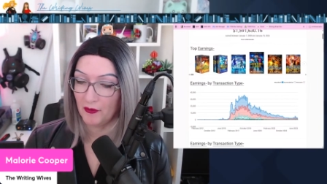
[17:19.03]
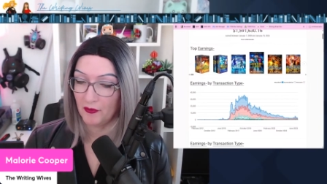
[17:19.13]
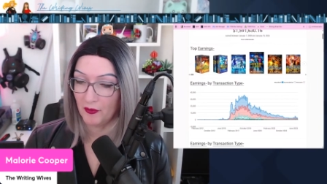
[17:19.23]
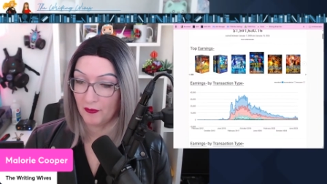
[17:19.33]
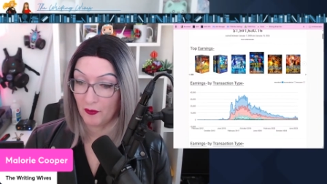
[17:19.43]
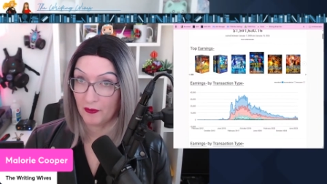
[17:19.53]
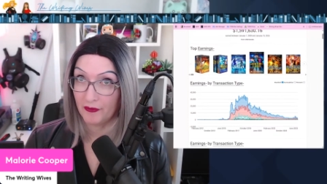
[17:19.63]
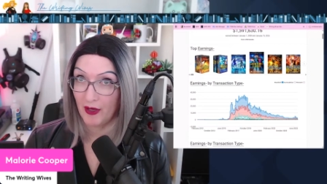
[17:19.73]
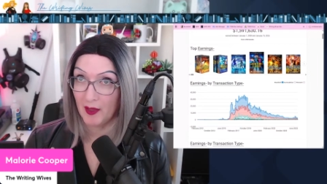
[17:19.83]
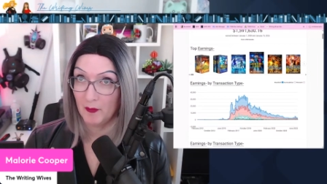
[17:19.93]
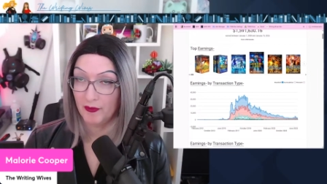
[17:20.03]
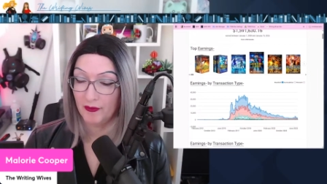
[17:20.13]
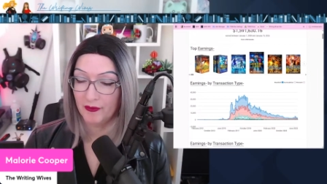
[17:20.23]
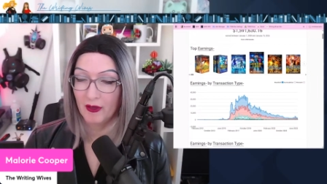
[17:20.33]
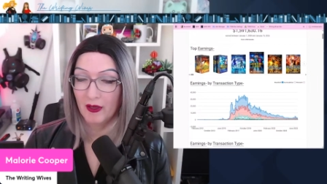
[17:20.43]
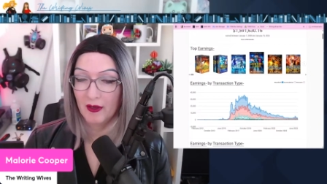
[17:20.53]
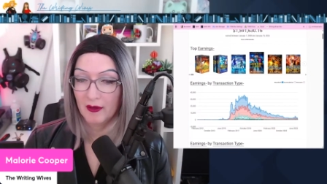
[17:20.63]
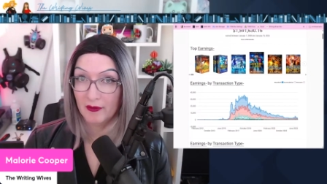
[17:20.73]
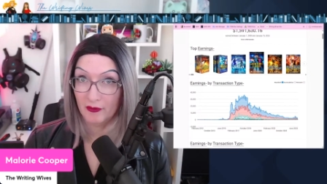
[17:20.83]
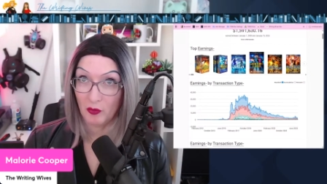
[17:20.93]
for the first time since
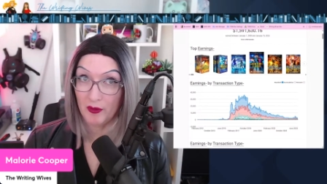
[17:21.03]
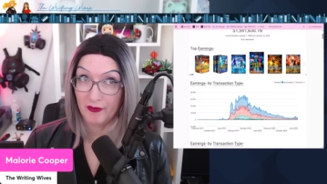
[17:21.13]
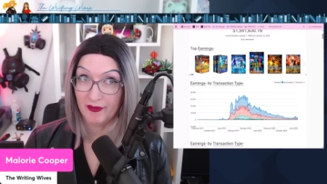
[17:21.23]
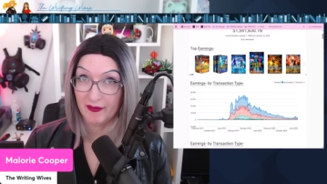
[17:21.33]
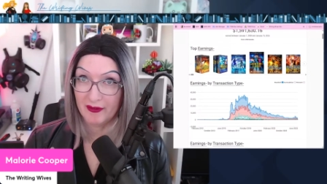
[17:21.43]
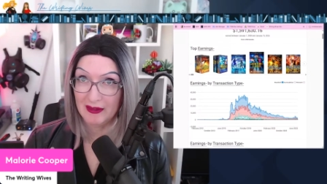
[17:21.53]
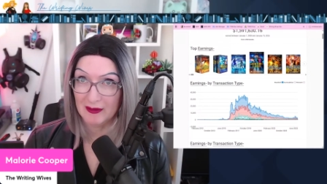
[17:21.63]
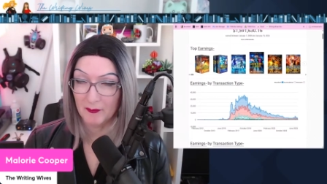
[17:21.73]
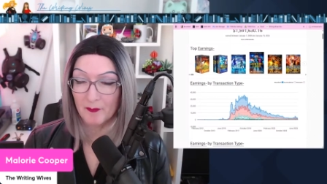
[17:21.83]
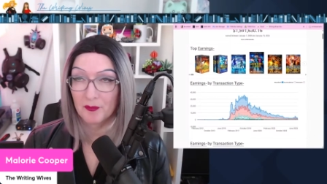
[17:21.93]
2016,